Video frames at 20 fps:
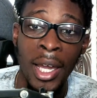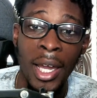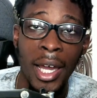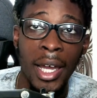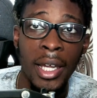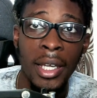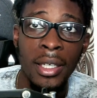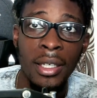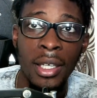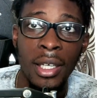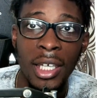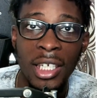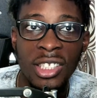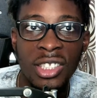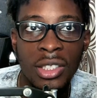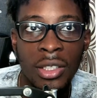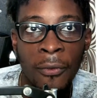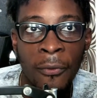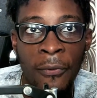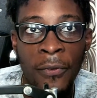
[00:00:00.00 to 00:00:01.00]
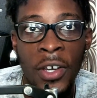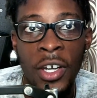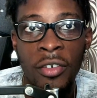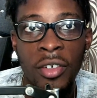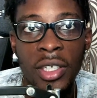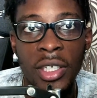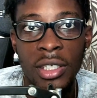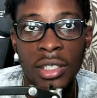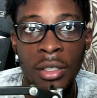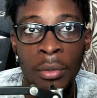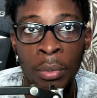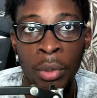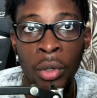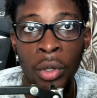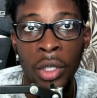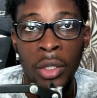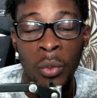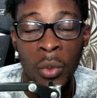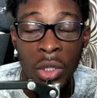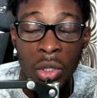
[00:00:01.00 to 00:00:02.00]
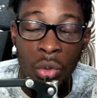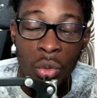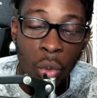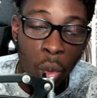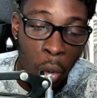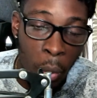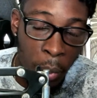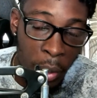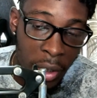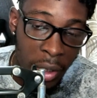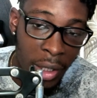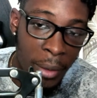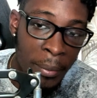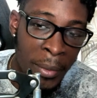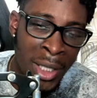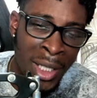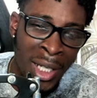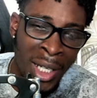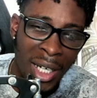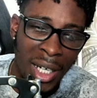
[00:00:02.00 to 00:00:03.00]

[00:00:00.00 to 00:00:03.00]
and it's a very disappointing when you open up